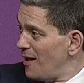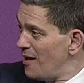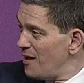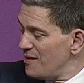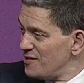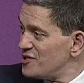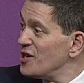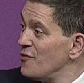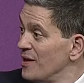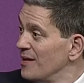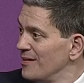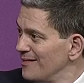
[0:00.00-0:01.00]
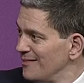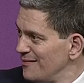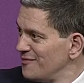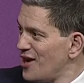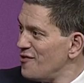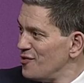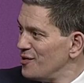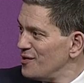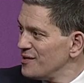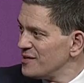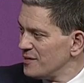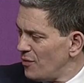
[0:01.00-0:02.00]
uh, Syrian
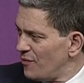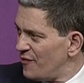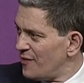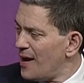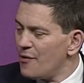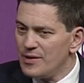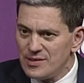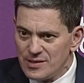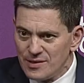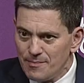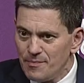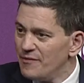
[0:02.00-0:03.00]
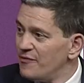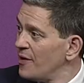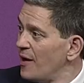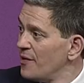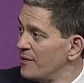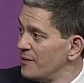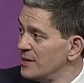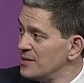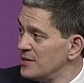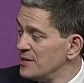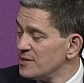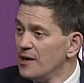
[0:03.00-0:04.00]
generals, not for our incident but for other
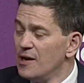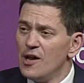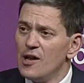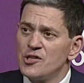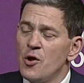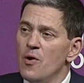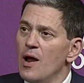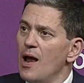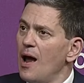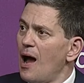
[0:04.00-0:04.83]
incidents. So.